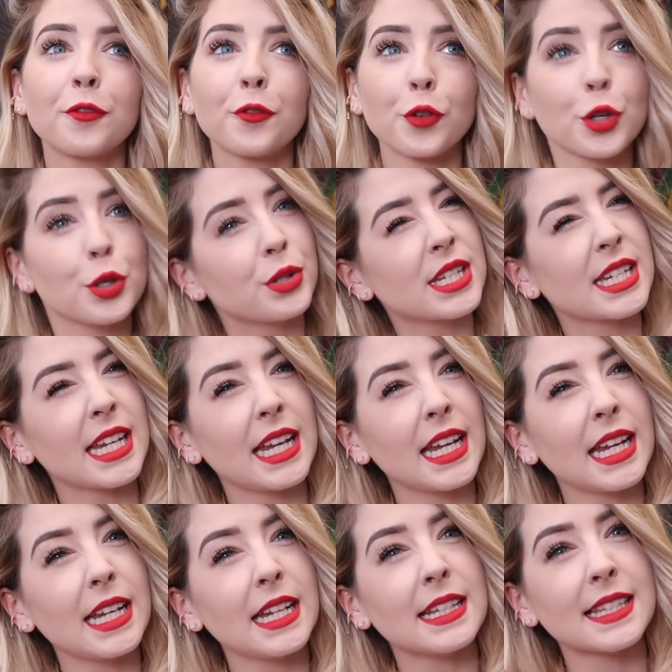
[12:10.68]

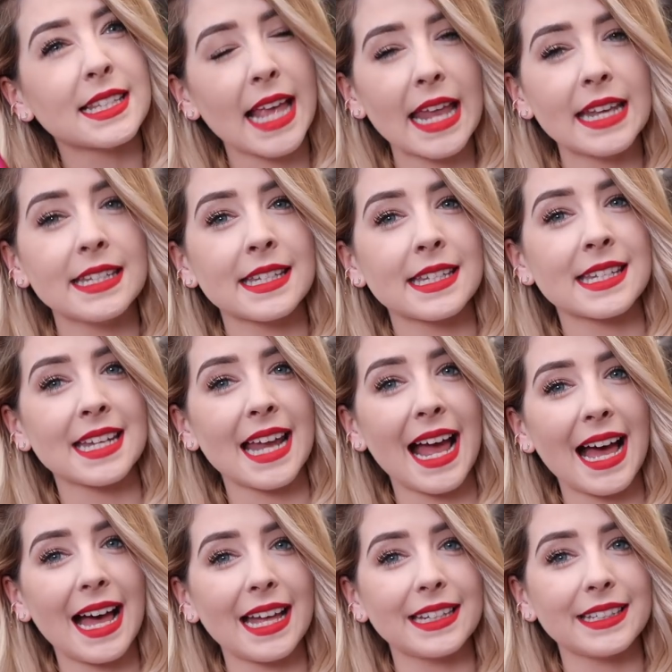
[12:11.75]
fruity scent
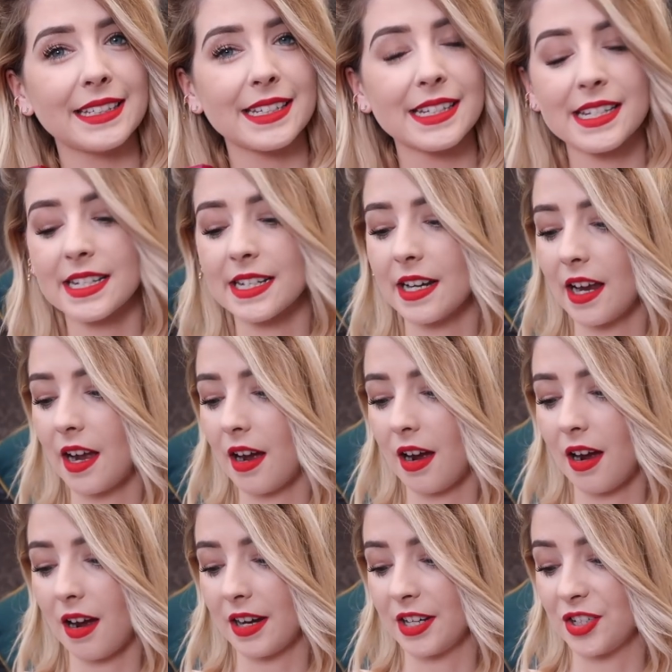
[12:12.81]
and
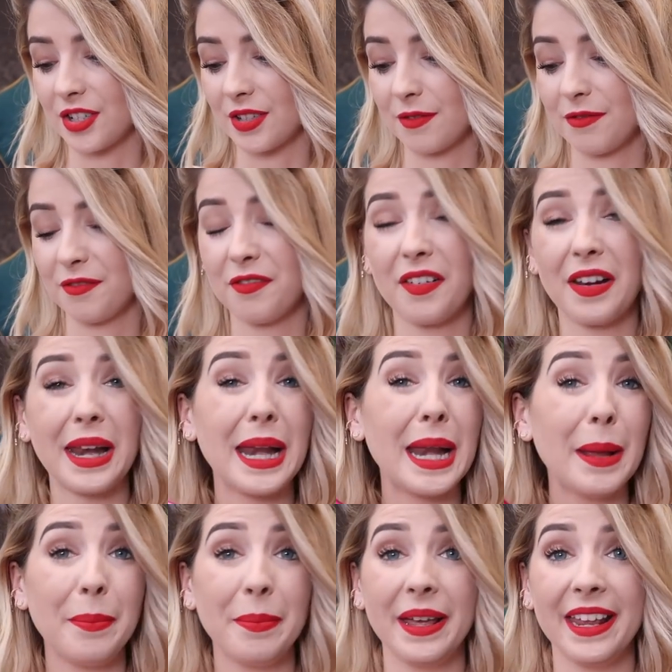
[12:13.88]
I just
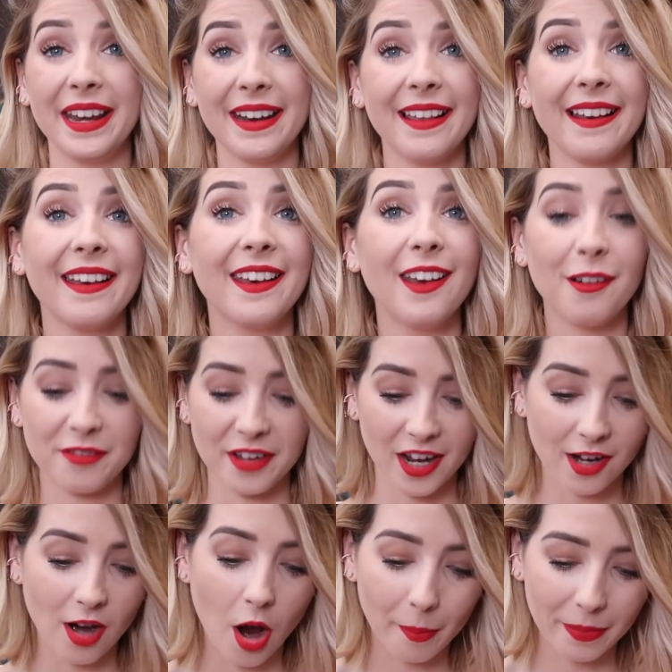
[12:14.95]
flipping love it.
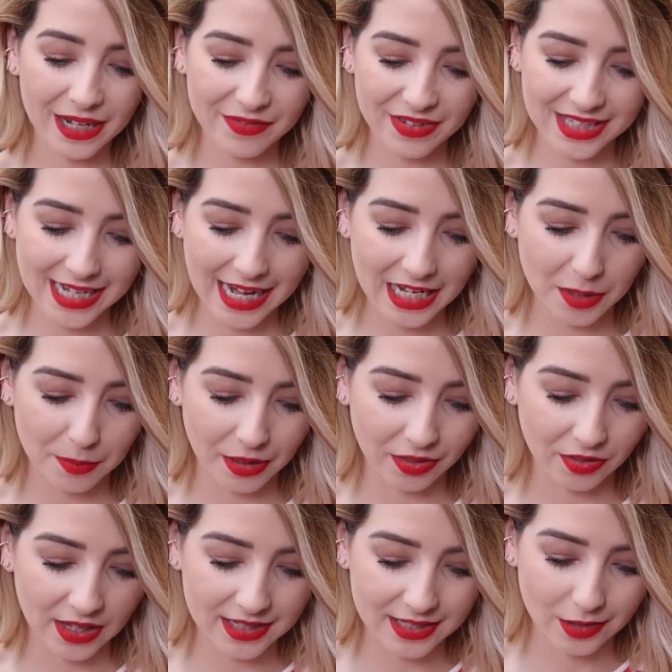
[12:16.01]
I can't believe it's taken me
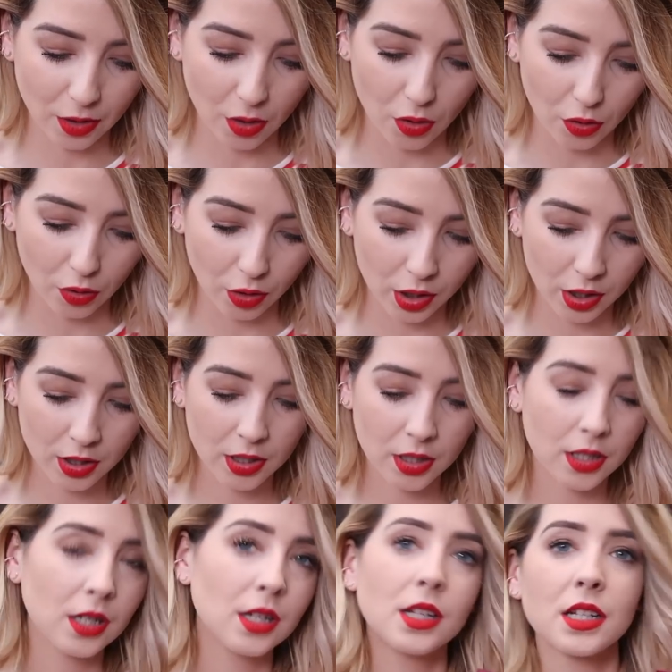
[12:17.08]
this long
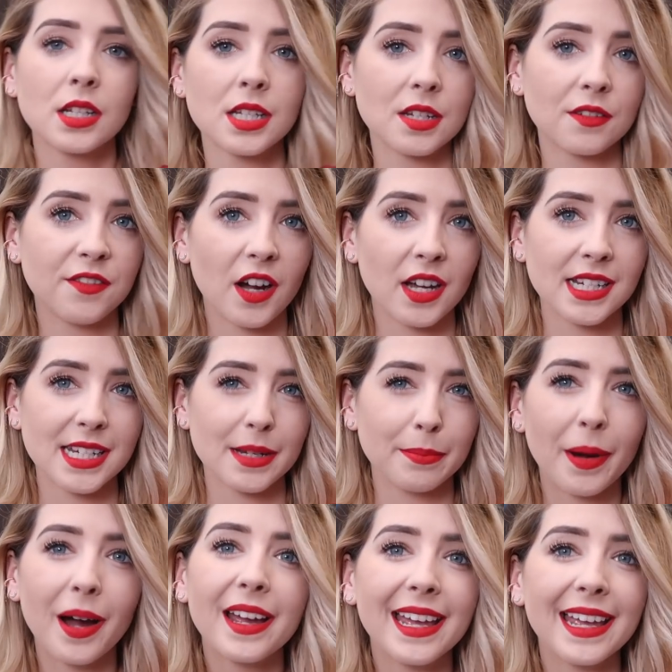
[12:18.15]
to find it and
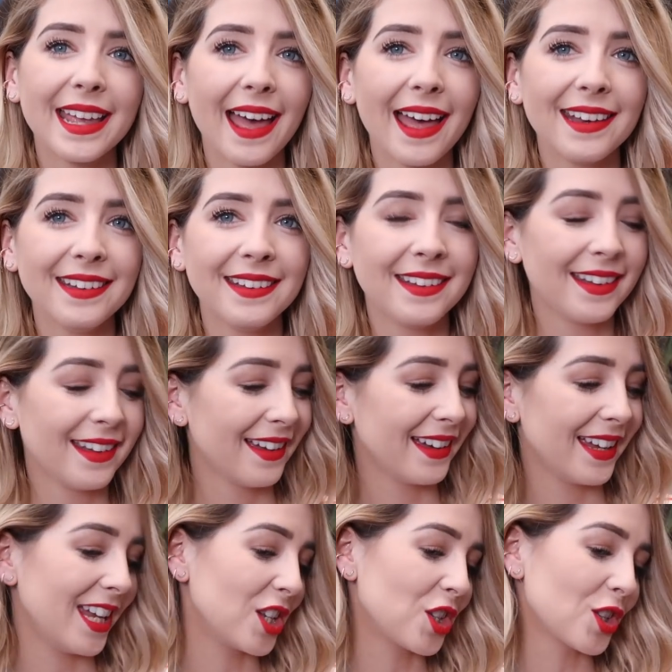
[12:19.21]
buy it again.
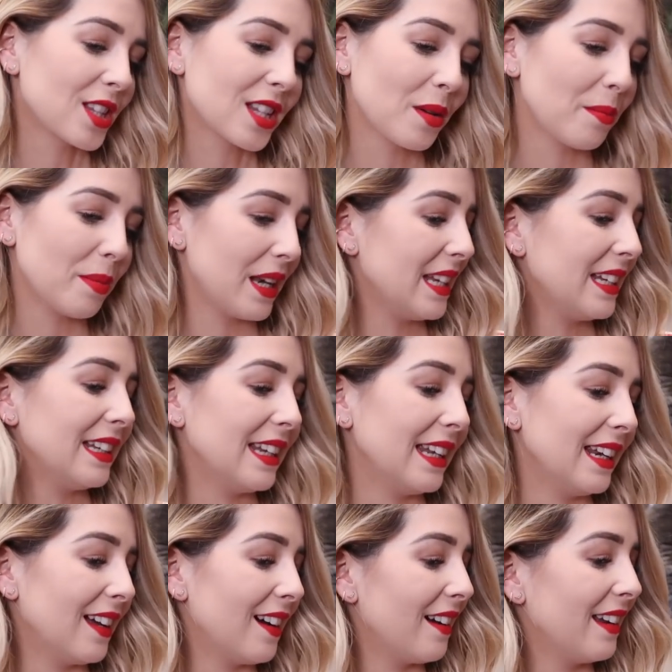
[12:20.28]
It just
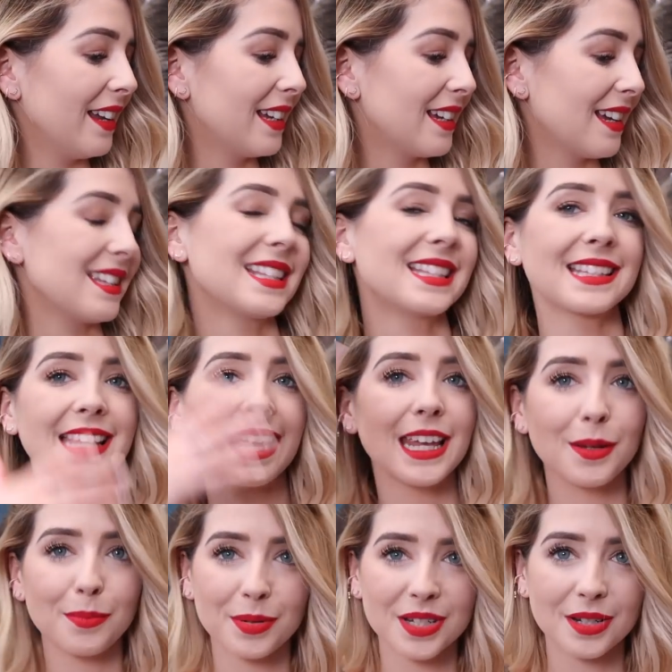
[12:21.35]
completely like
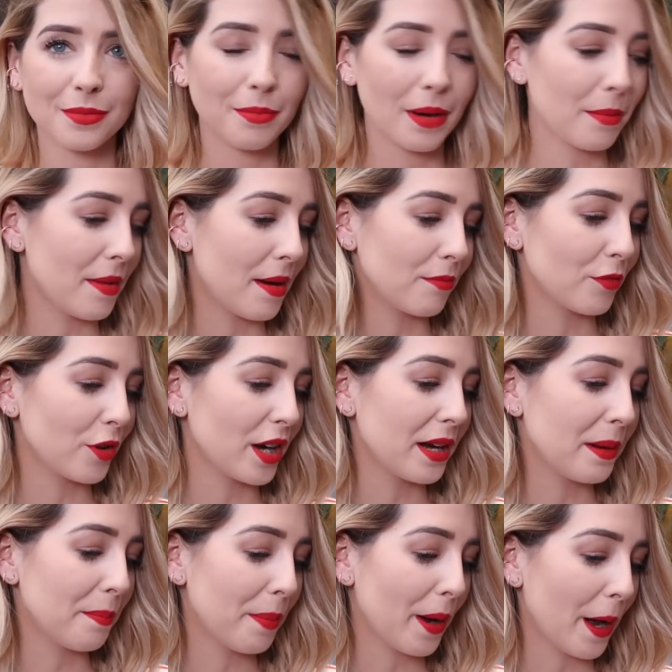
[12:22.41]
escaped my
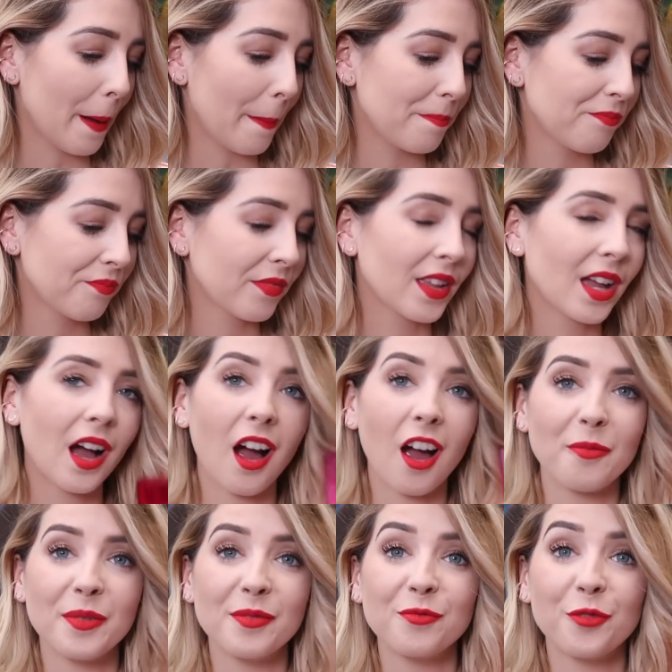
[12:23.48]
memory, but
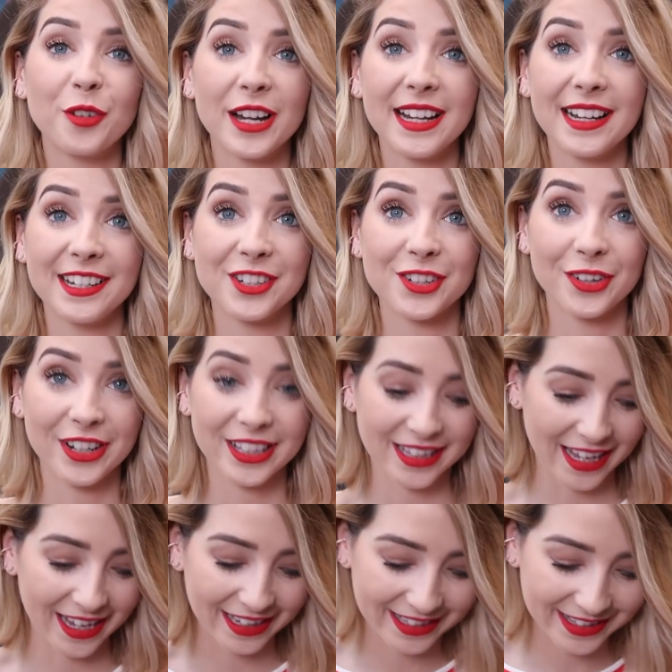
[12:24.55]
I've been really enjoying
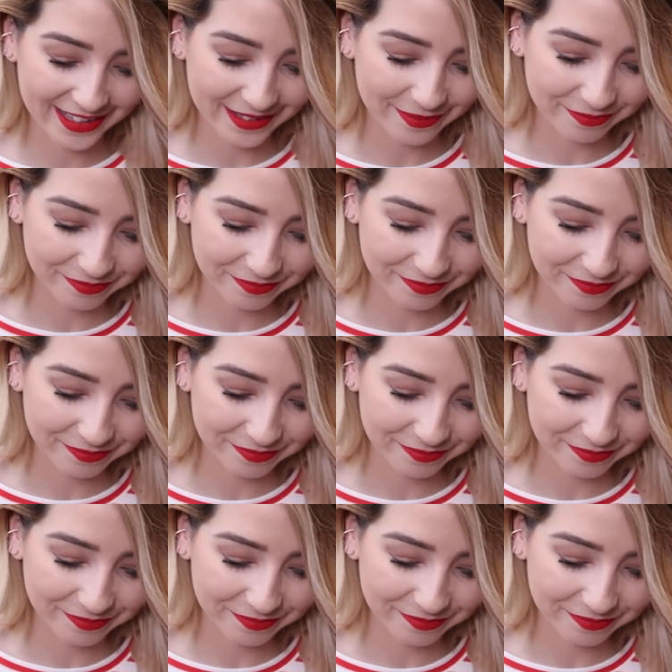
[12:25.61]
this.